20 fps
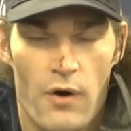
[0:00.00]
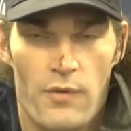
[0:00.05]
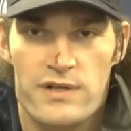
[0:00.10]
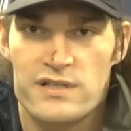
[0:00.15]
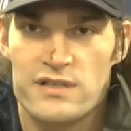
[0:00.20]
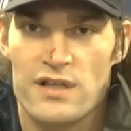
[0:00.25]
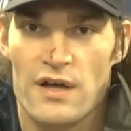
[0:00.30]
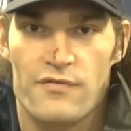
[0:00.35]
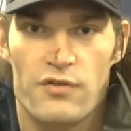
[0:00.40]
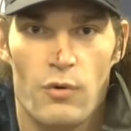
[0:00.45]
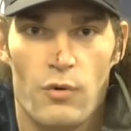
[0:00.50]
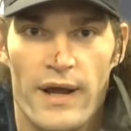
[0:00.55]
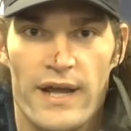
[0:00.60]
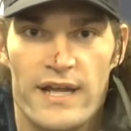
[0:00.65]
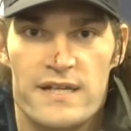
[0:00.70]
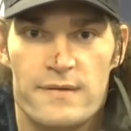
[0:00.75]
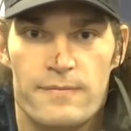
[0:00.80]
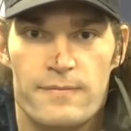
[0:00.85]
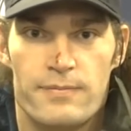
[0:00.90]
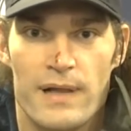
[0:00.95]
I've always loved the way
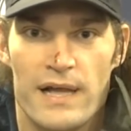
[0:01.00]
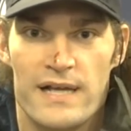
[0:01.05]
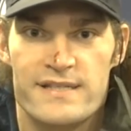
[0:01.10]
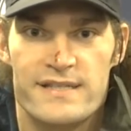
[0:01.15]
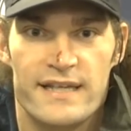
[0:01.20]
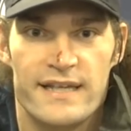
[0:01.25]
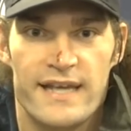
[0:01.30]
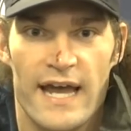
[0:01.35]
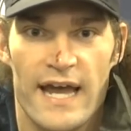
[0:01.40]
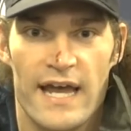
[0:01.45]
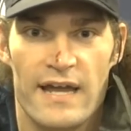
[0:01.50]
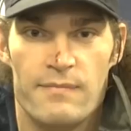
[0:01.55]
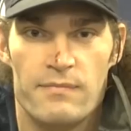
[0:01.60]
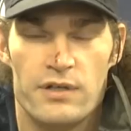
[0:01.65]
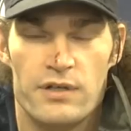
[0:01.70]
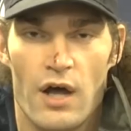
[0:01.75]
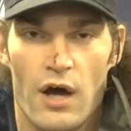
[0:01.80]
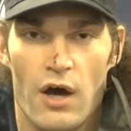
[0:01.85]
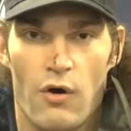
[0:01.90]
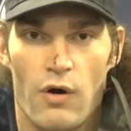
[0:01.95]
he plays the game.
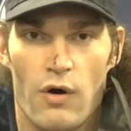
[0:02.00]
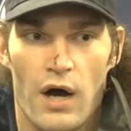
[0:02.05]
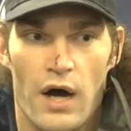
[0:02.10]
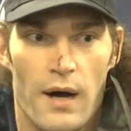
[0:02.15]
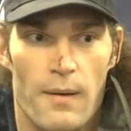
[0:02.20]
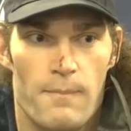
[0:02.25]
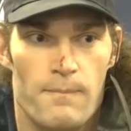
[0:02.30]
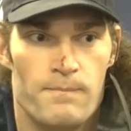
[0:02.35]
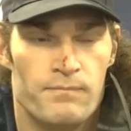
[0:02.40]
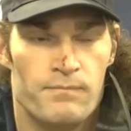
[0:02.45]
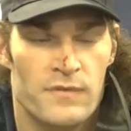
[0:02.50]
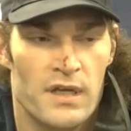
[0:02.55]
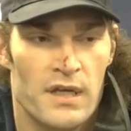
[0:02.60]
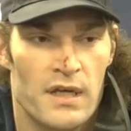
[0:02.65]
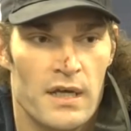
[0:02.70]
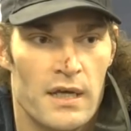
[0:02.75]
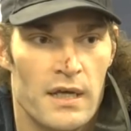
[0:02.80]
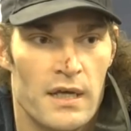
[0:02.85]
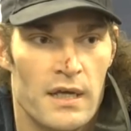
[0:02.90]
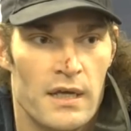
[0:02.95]
You know,
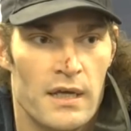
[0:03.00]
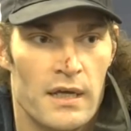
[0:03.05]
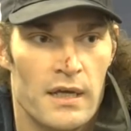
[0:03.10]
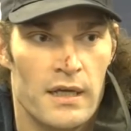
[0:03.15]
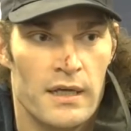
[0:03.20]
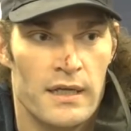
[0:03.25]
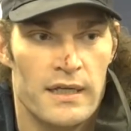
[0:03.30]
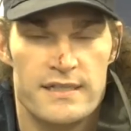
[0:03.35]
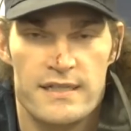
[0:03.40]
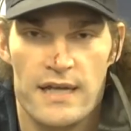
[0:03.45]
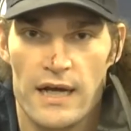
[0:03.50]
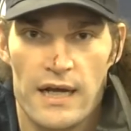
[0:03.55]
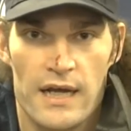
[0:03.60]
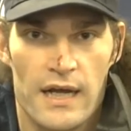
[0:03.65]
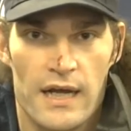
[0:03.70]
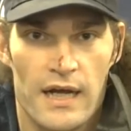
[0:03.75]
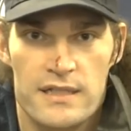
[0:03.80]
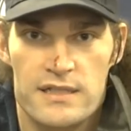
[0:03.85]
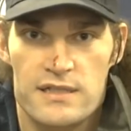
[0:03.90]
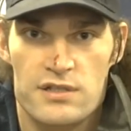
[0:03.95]
He's
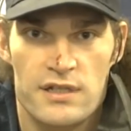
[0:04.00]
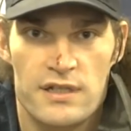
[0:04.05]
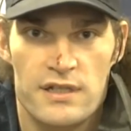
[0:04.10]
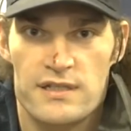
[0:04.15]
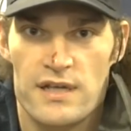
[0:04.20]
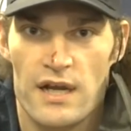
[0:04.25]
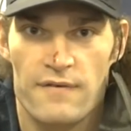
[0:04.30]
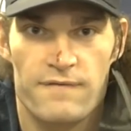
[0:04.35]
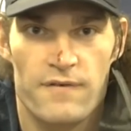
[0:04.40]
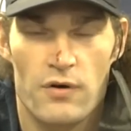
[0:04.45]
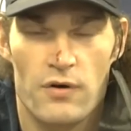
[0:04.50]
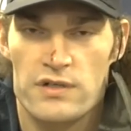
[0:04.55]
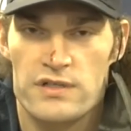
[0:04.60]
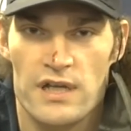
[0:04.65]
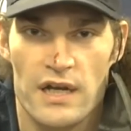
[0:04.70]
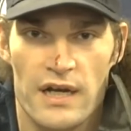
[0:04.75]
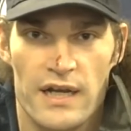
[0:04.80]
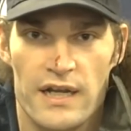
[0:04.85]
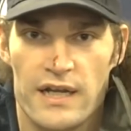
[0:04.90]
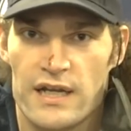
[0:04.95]
not focused
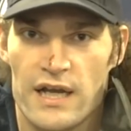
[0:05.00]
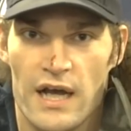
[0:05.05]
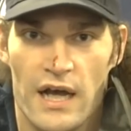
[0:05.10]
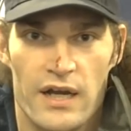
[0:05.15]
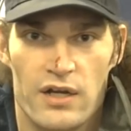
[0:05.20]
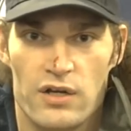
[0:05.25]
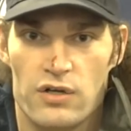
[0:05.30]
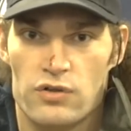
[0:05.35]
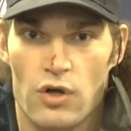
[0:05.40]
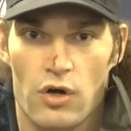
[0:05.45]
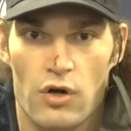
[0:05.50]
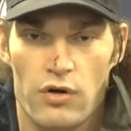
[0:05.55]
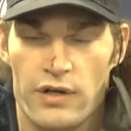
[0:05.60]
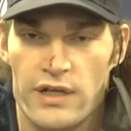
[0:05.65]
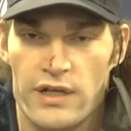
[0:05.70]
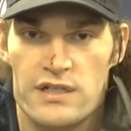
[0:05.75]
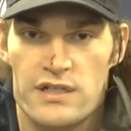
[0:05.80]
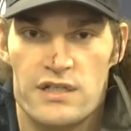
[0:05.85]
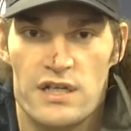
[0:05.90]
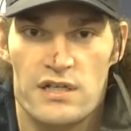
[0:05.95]
on any kind of glory.
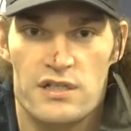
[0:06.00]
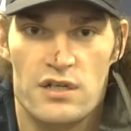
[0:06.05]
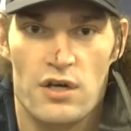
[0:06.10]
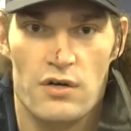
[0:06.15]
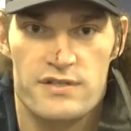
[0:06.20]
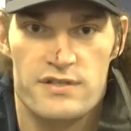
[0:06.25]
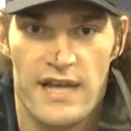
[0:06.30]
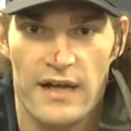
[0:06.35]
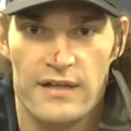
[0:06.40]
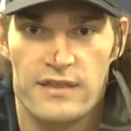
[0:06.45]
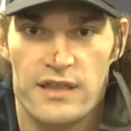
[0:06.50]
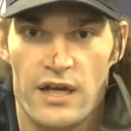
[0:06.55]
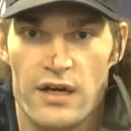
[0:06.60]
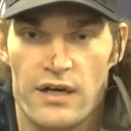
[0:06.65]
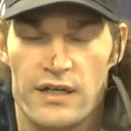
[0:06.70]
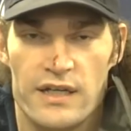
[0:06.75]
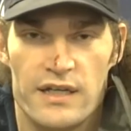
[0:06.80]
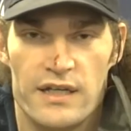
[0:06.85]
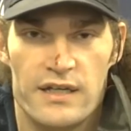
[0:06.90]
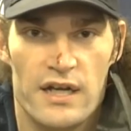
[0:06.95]
He just goes out there
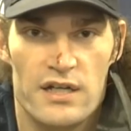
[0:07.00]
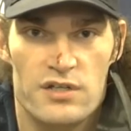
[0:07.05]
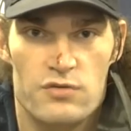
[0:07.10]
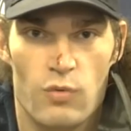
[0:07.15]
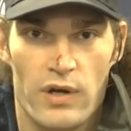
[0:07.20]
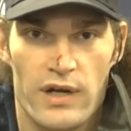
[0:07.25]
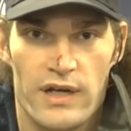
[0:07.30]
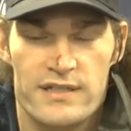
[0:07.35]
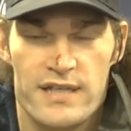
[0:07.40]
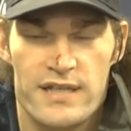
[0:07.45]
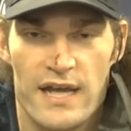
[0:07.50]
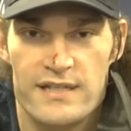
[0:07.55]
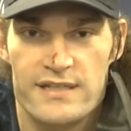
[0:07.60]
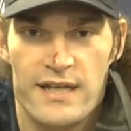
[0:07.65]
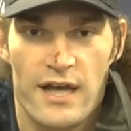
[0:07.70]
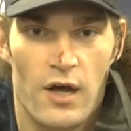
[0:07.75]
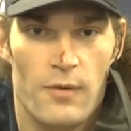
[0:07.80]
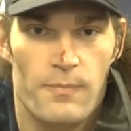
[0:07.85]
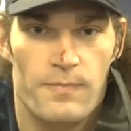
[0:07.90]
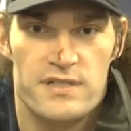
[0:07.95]
and he does what it takes
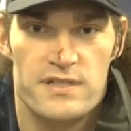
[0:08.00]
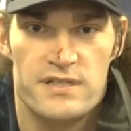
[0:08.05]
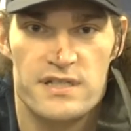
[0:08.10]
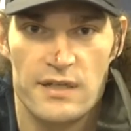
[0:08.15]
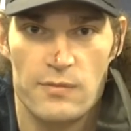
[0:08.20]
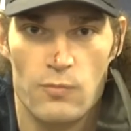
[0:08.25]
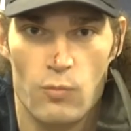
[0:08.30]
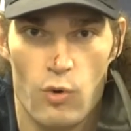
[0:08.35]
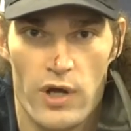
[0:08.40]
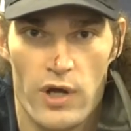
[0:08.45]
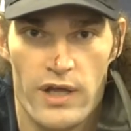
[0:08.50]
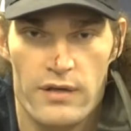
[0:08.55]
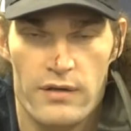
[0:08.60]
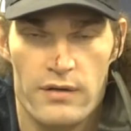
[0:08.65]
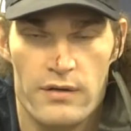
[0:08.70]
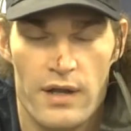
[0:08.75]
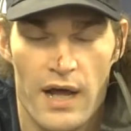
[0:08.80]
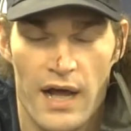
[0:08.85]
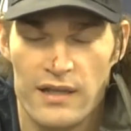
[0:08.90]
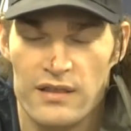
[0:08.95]
to help his team win.
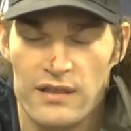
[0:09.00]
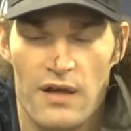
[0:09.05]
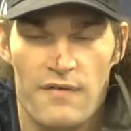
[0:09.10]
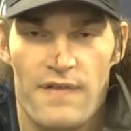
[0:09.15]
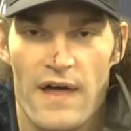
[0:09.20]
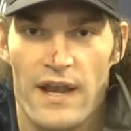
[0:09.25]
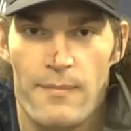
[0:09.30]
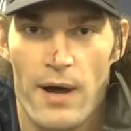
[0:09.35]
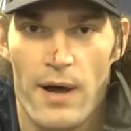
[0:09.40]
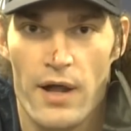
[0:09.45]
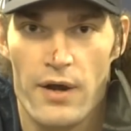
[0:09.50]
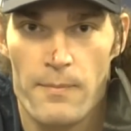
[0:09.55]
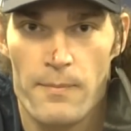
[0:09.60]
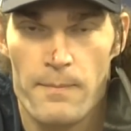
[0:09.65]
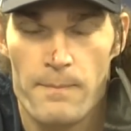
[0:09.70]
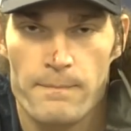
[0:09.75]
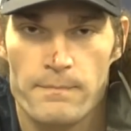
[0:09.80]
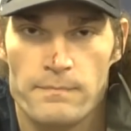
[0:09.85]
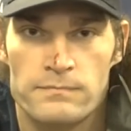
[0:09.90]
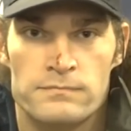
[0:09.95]
I love that about him.